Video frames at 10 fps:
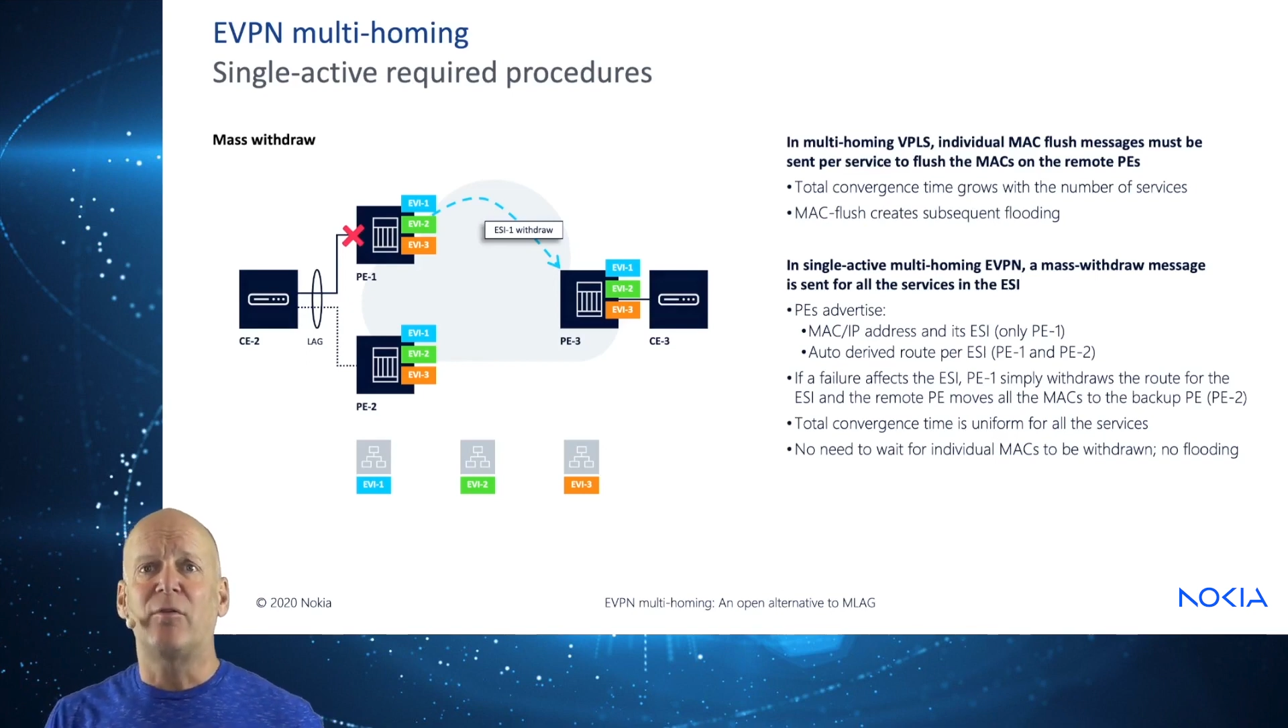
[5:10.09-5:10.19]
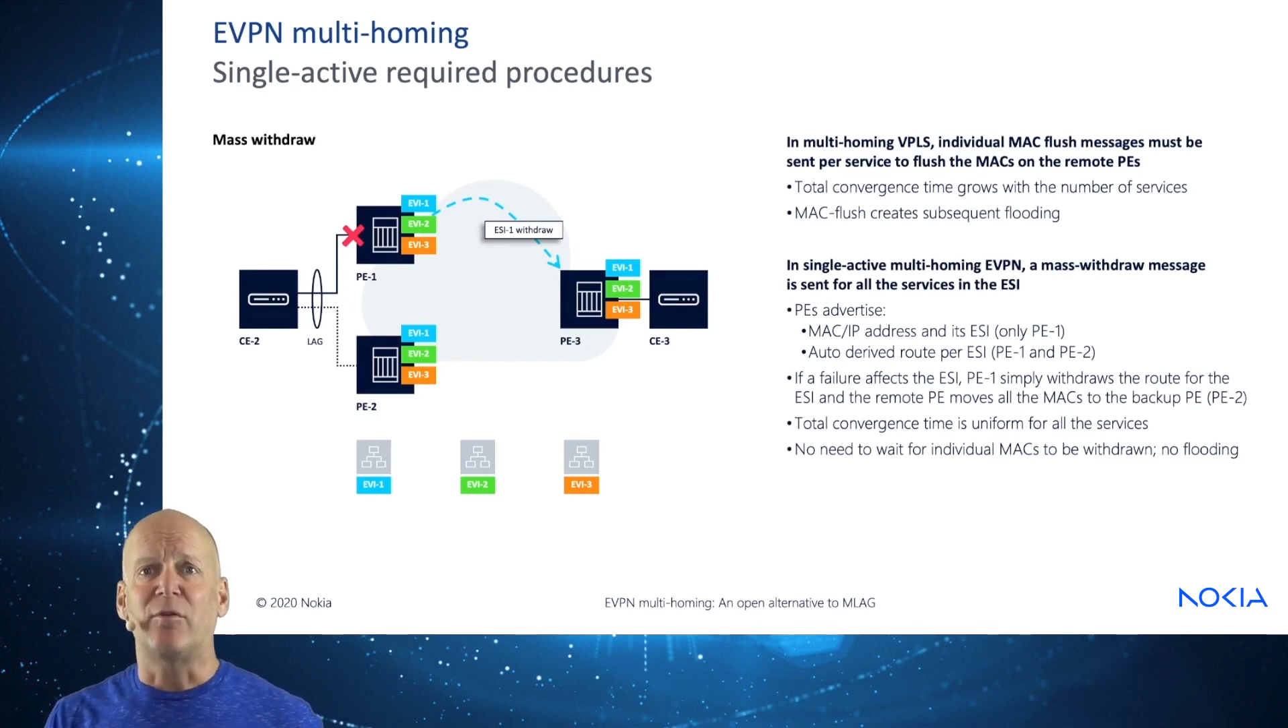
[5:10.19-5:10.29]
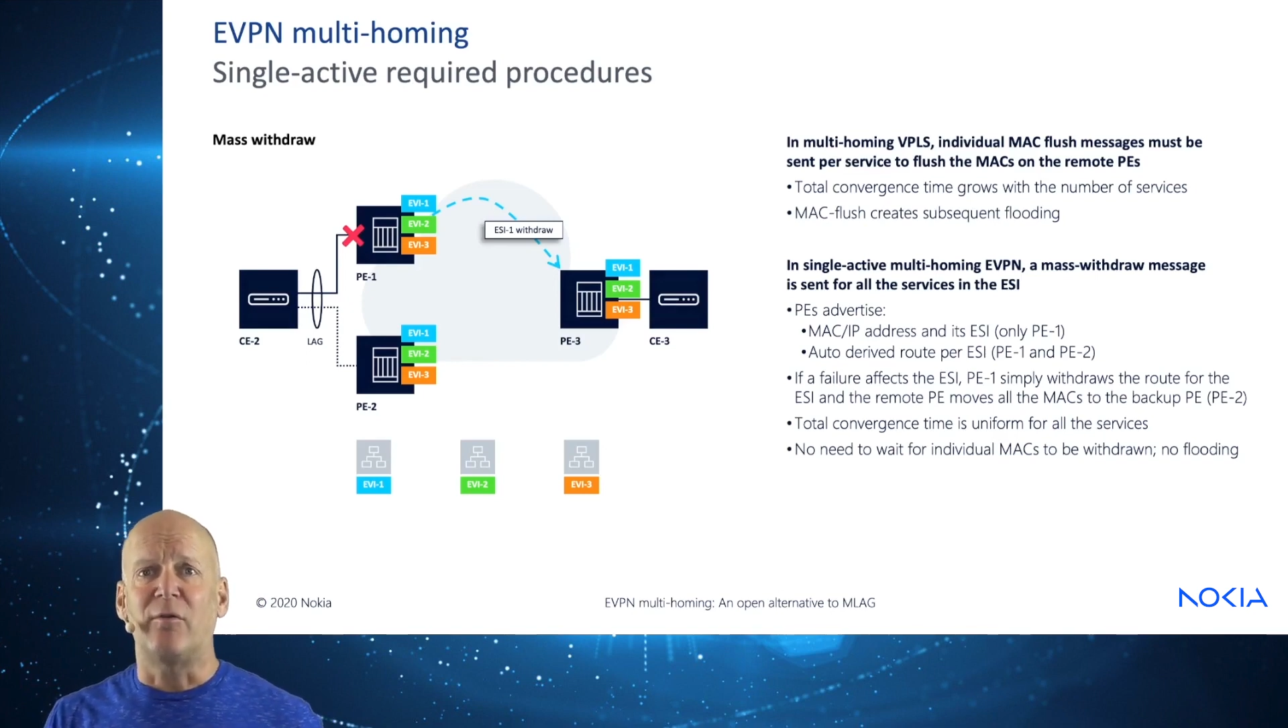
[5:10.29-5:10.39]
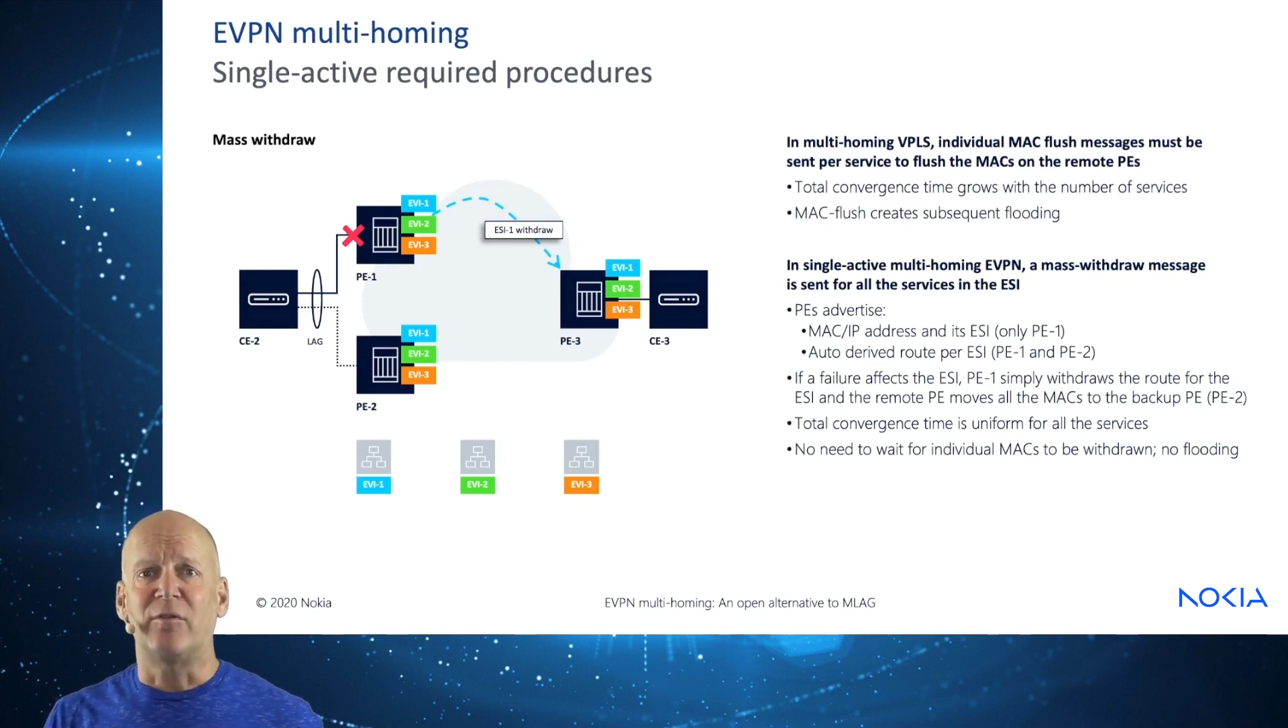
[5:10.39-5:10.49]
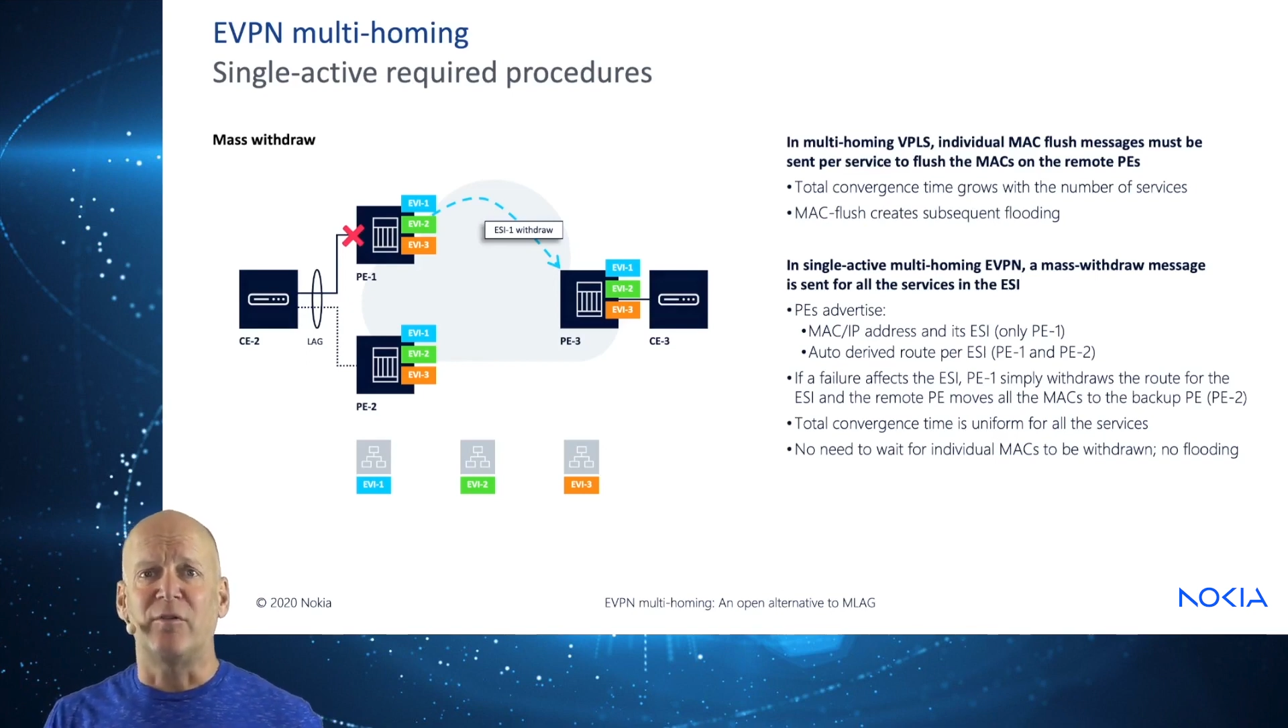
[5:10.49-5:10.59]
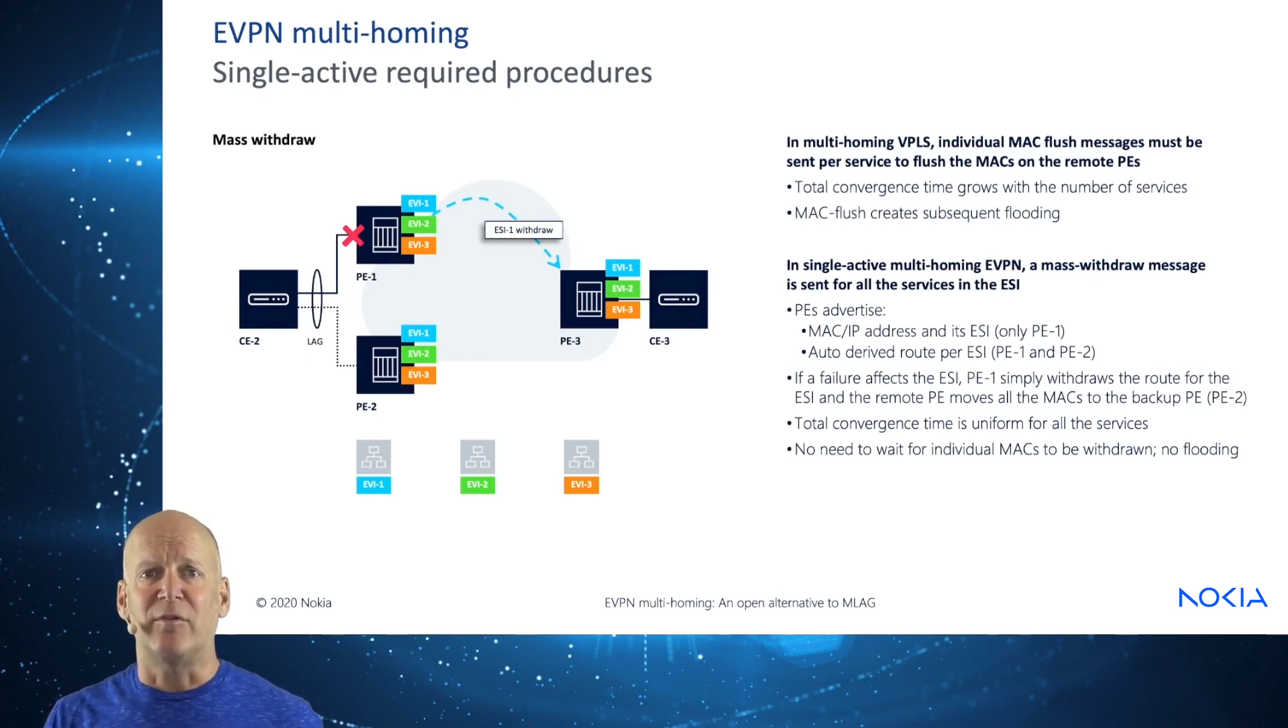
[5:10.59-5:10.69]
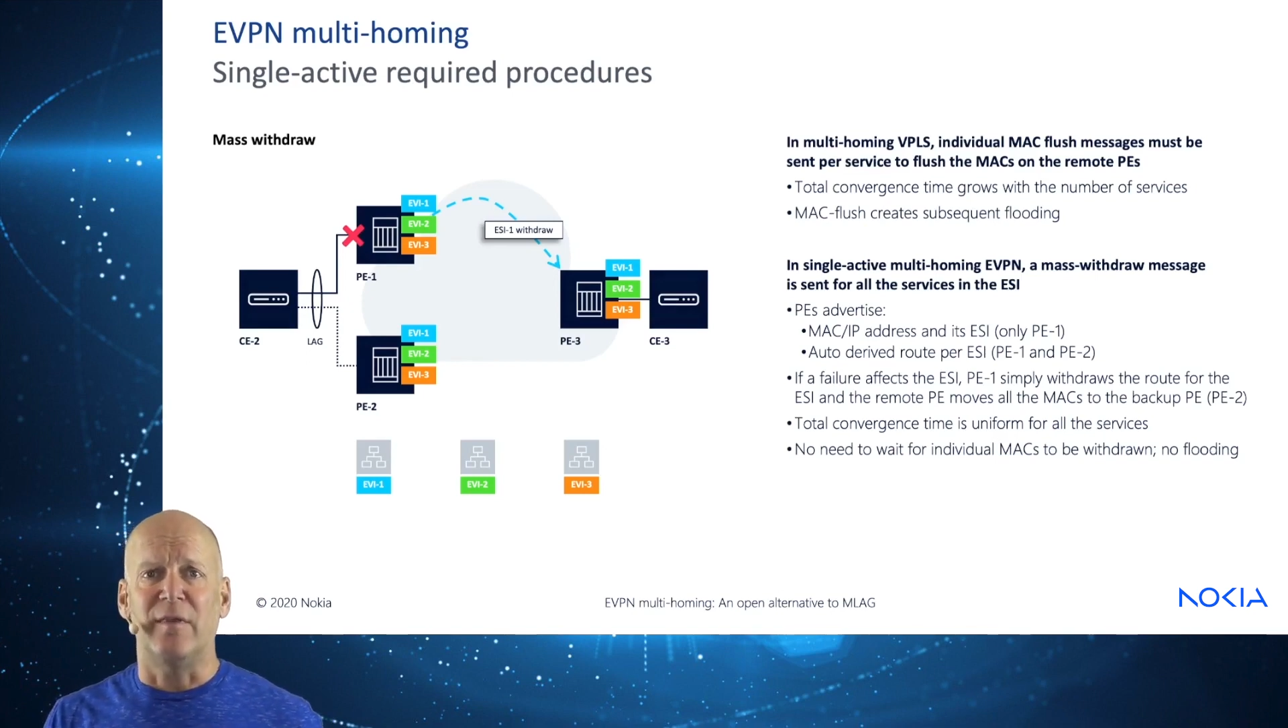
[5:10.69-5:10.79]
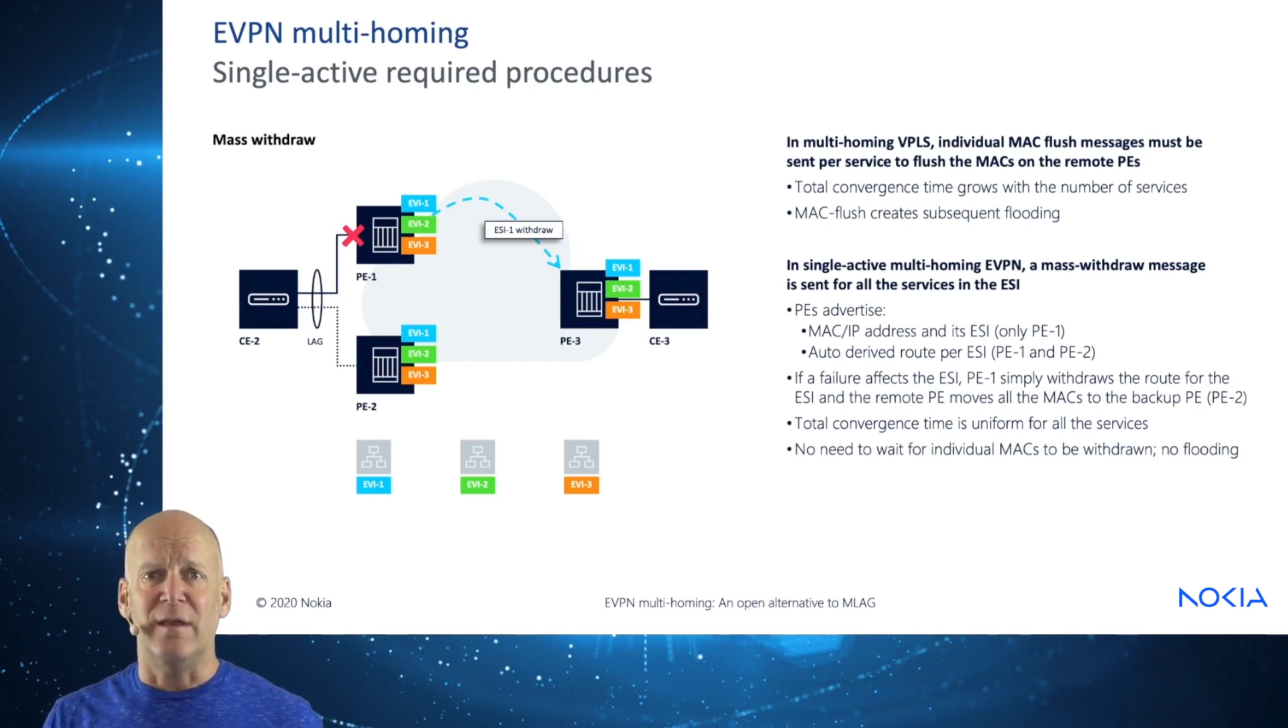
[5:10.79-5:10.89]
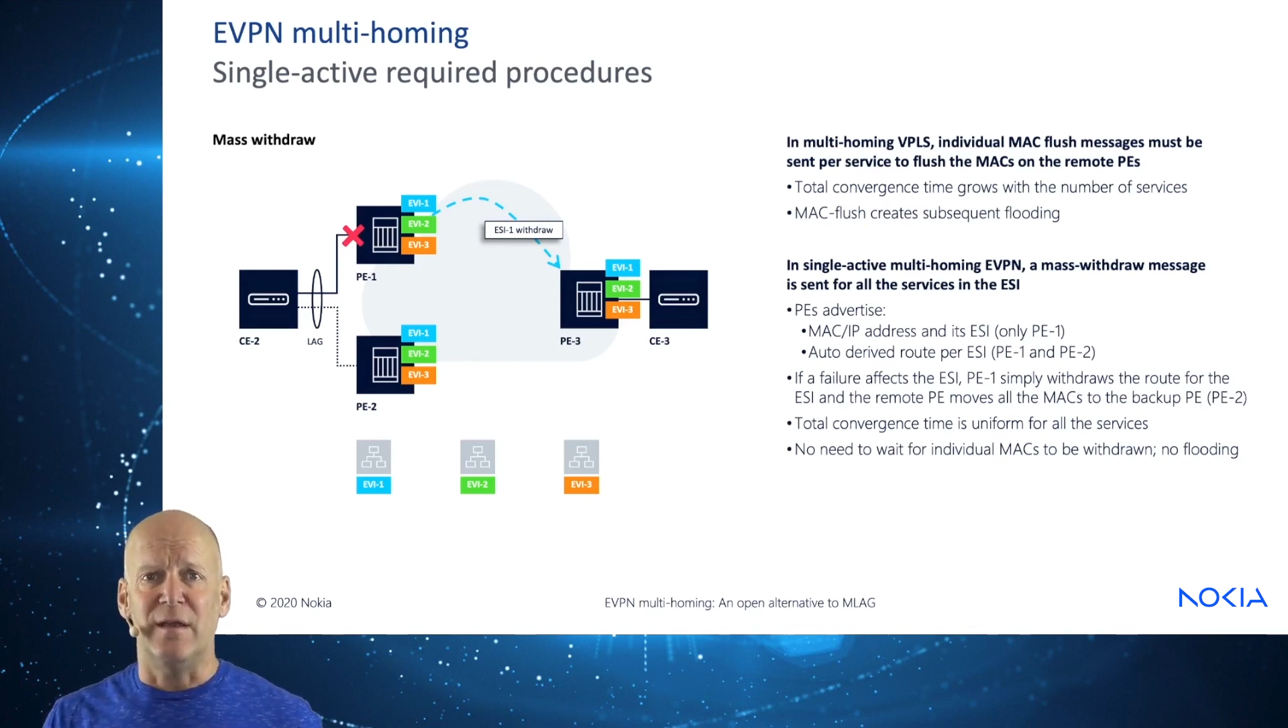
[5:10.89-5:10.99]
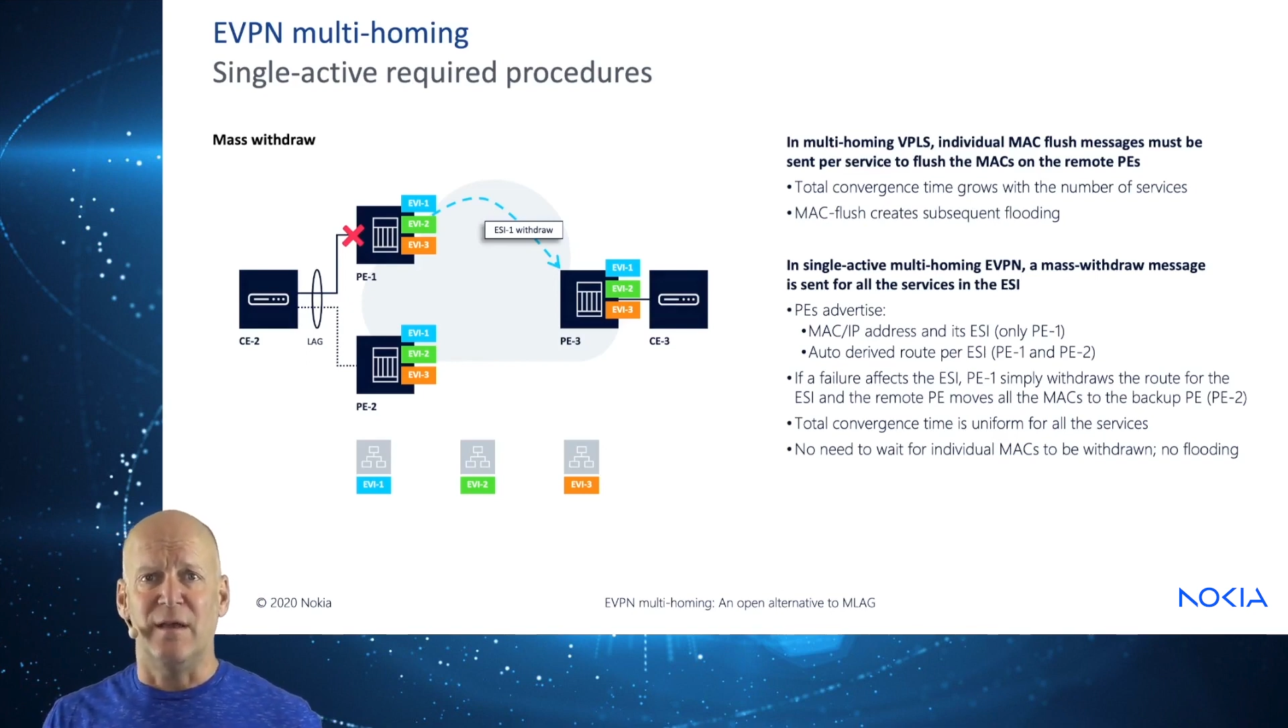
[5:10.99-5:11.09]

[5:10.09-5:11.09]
the services in the